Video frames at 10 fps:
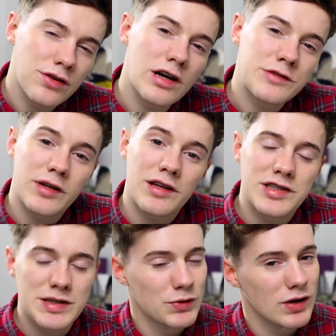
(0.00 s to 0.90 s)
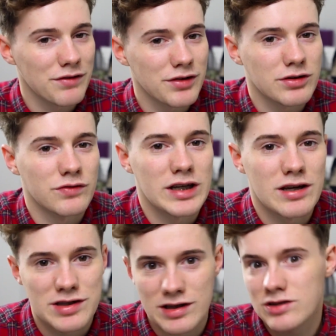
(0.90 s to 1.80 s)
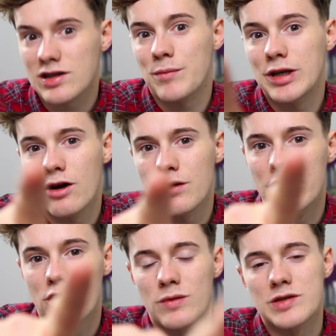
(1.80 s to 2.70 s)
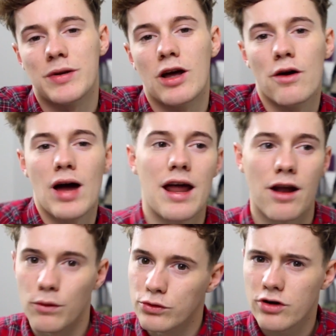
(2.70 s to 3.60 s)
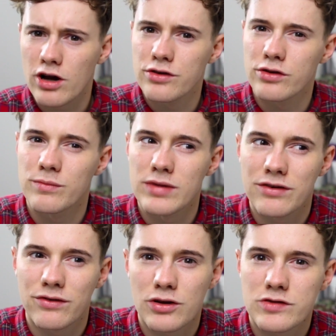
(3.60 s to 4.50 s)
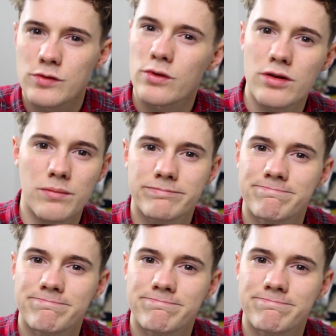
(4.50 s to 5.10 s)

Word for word: you guys would like to see more Love Doctor videos, then just let me know in the comments below and I will try and do them if lots of you want them.